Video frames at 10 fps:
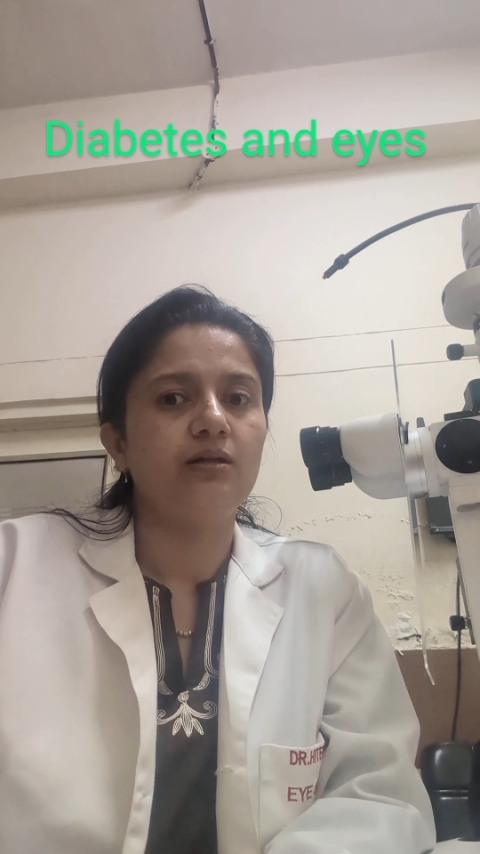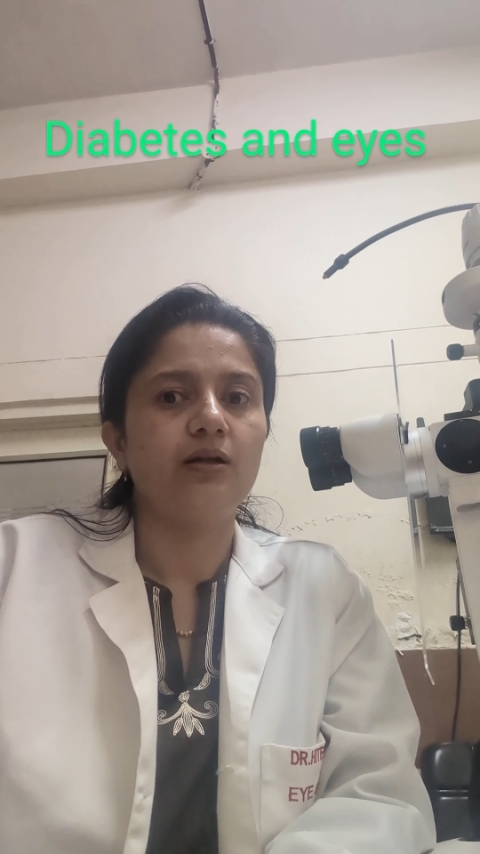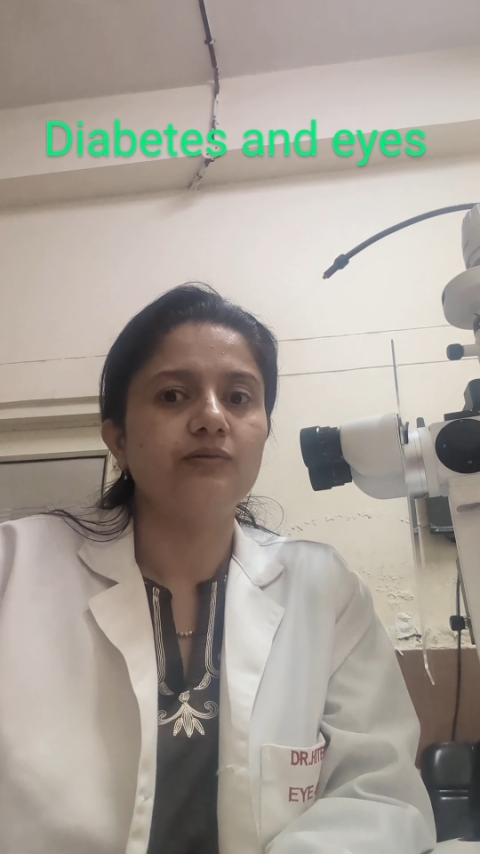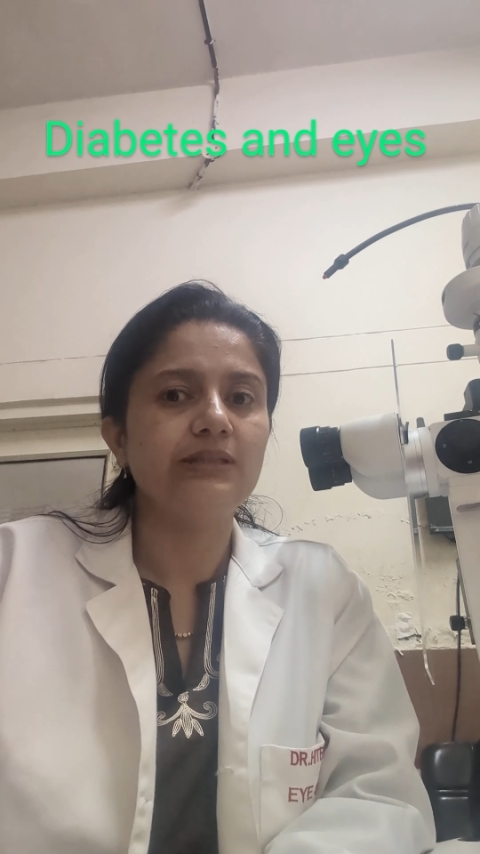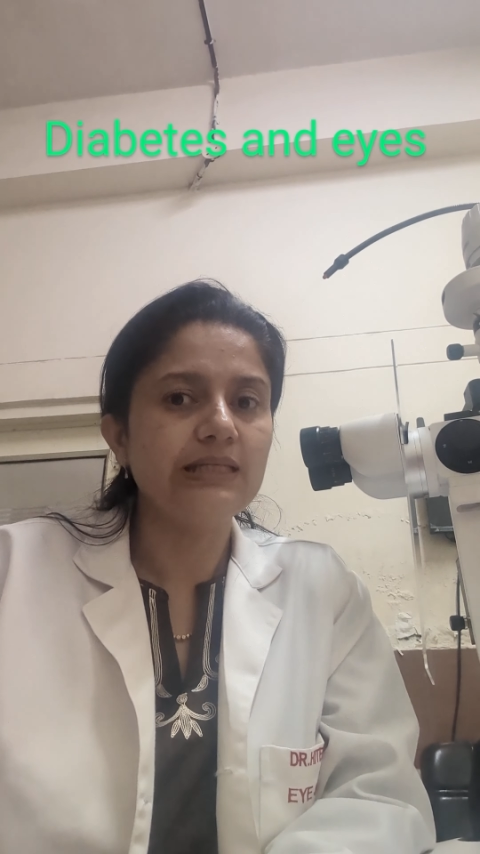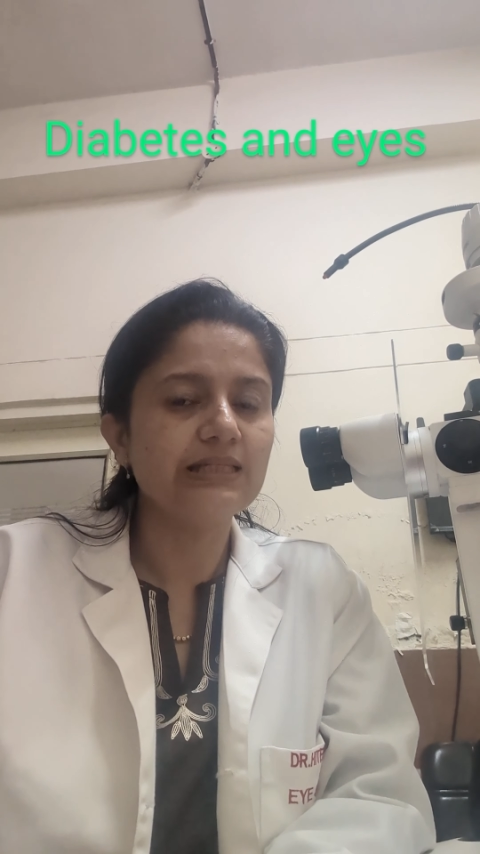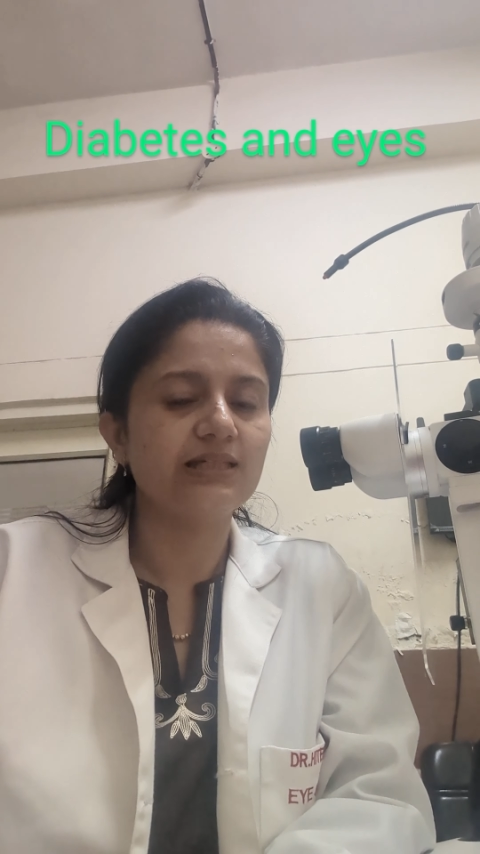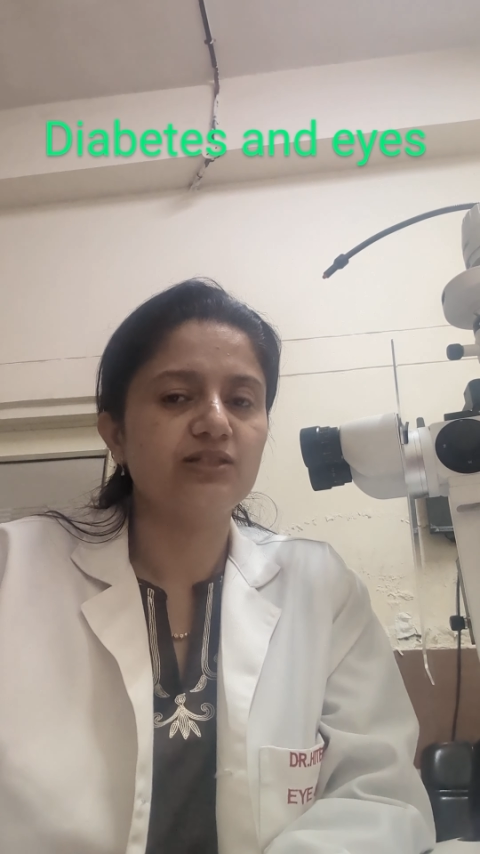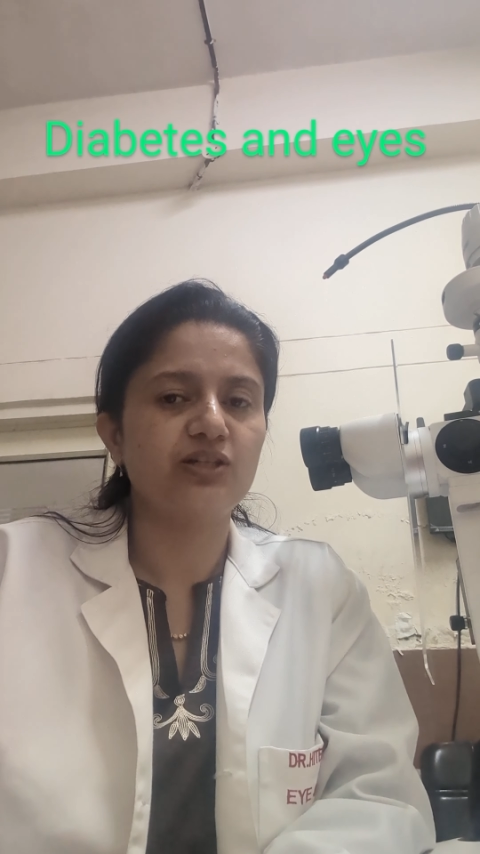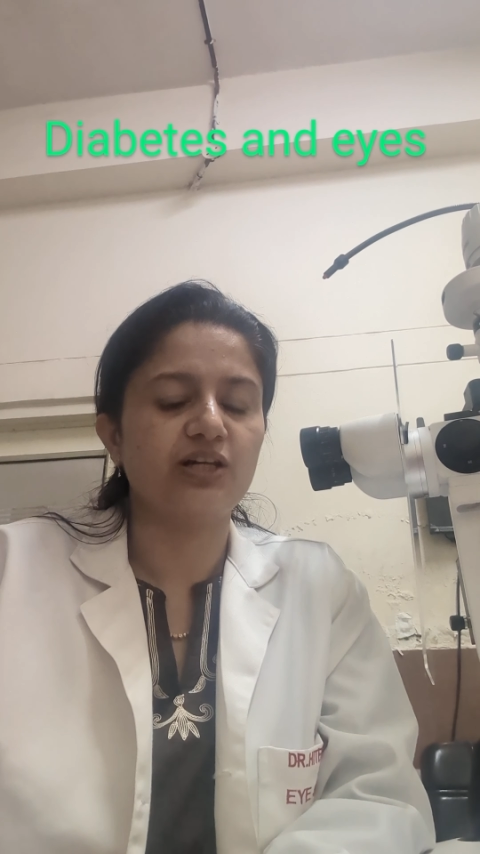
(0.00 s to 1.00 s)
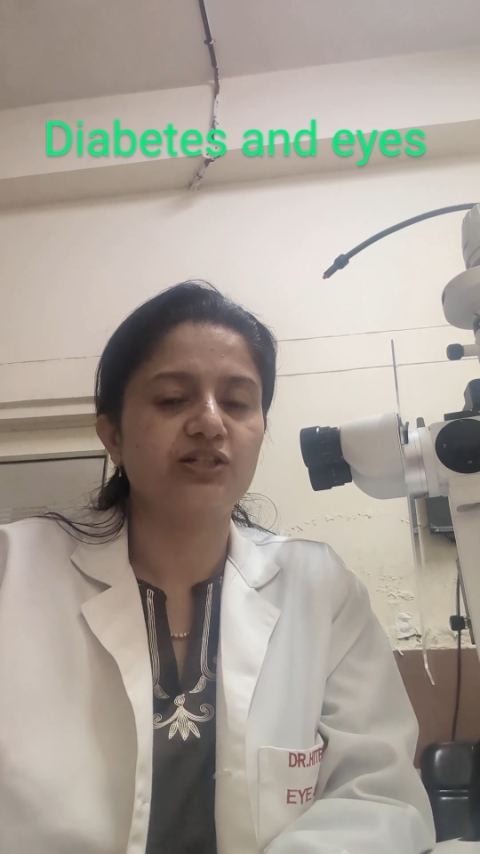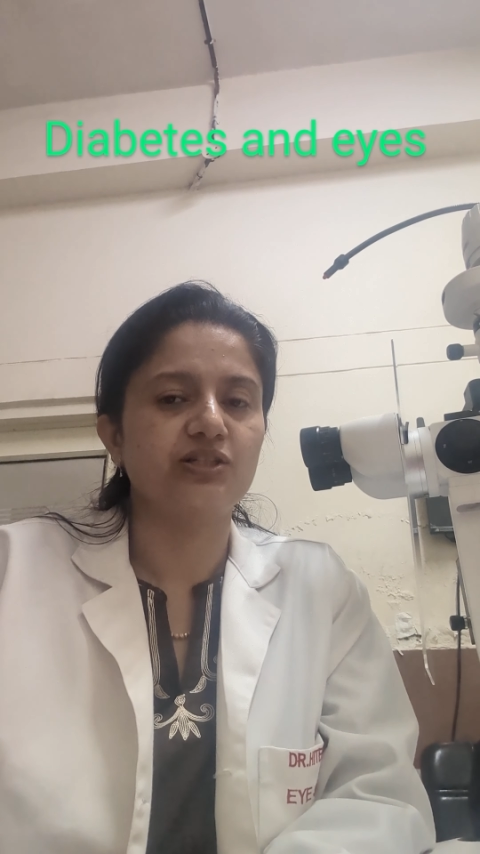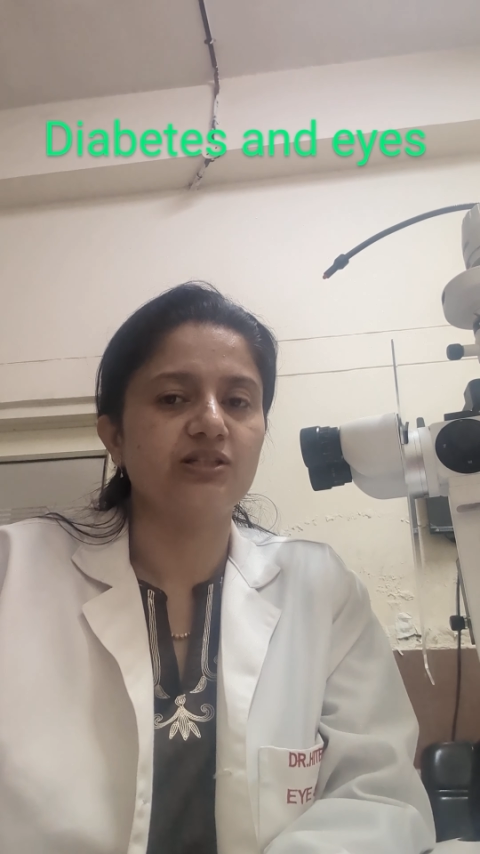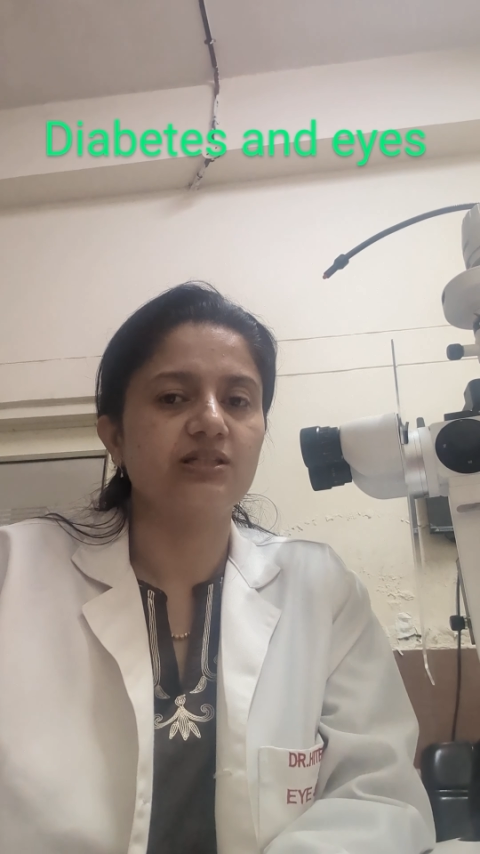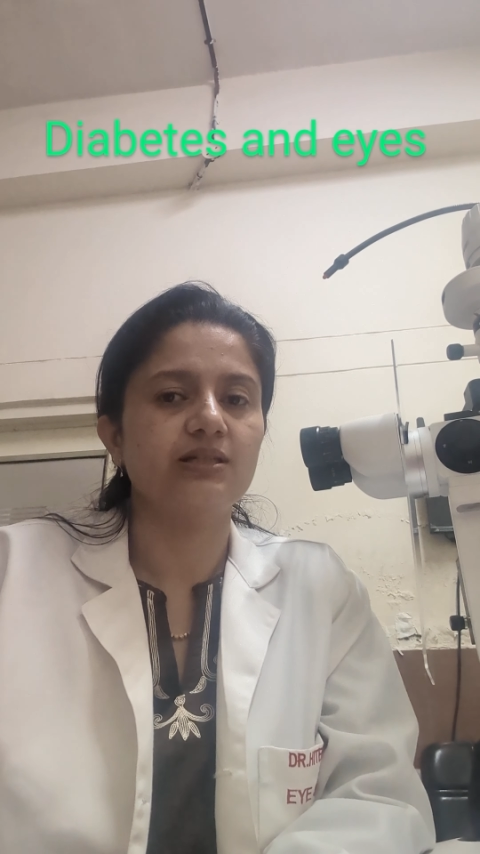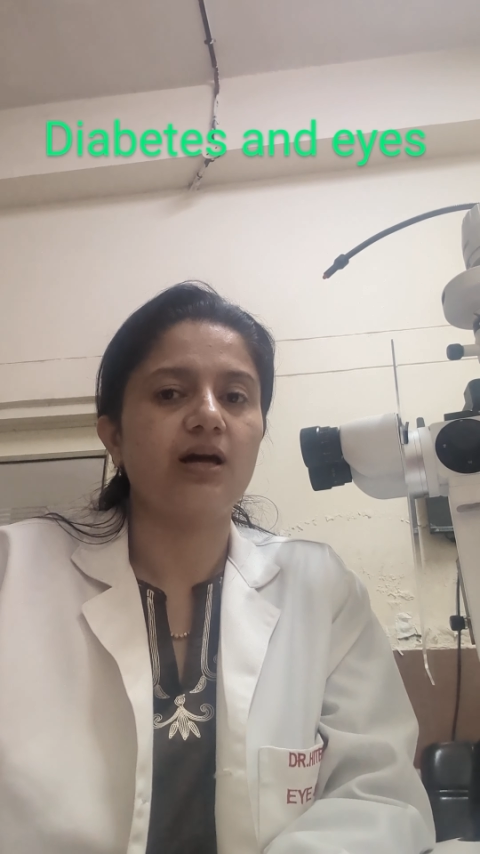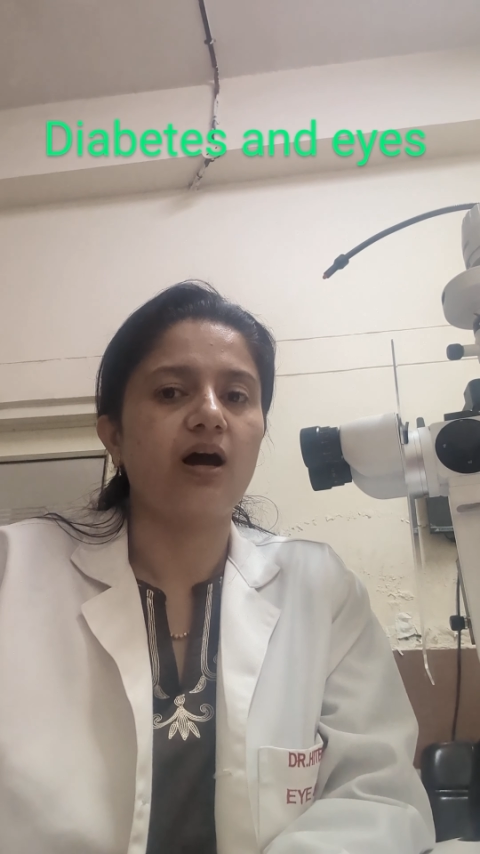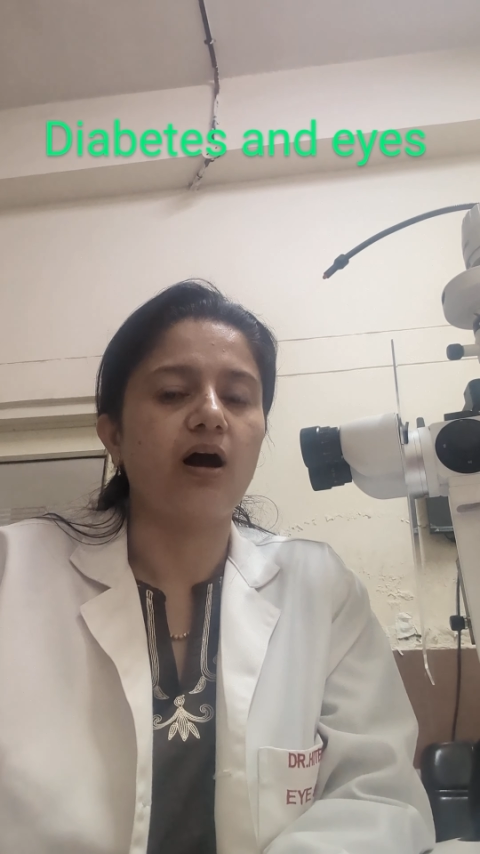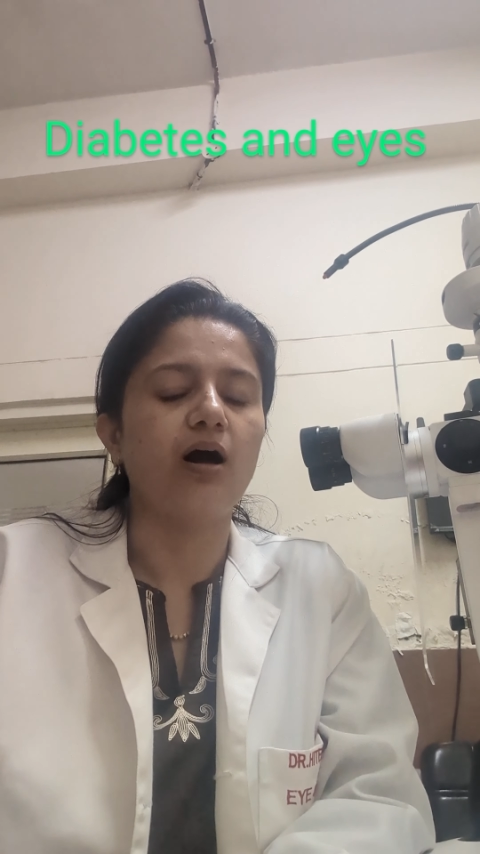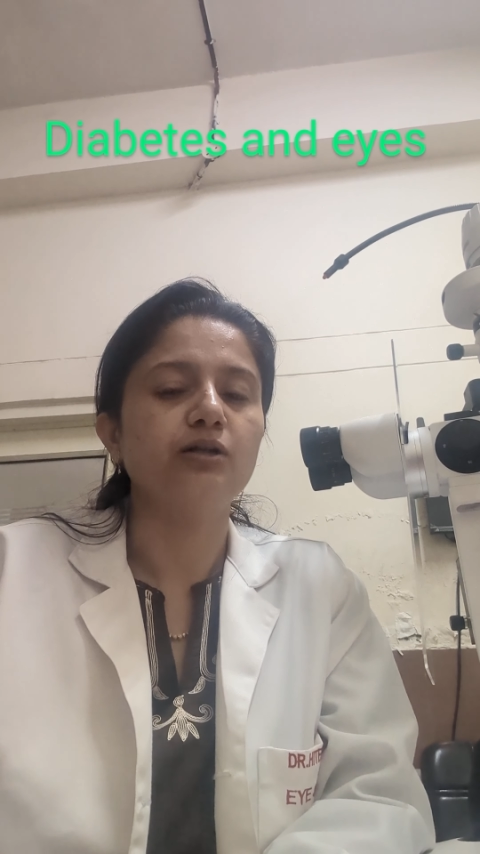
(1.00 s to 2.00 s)
Now, these injections
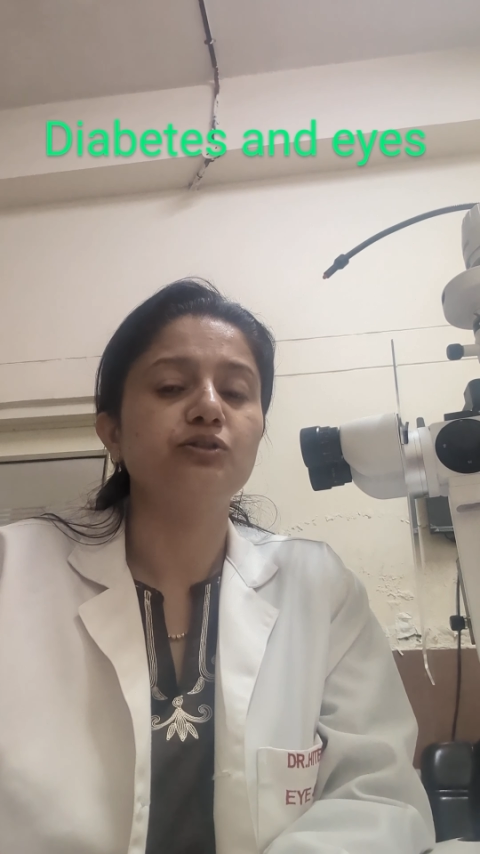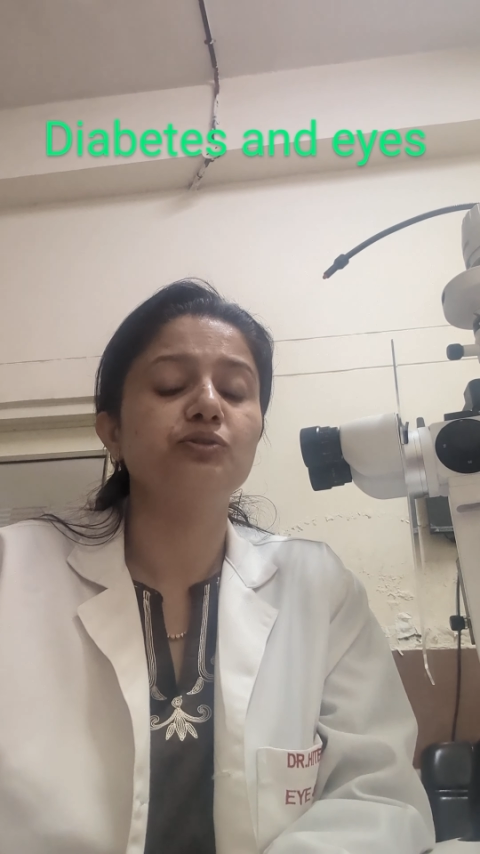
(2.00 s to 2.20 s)
are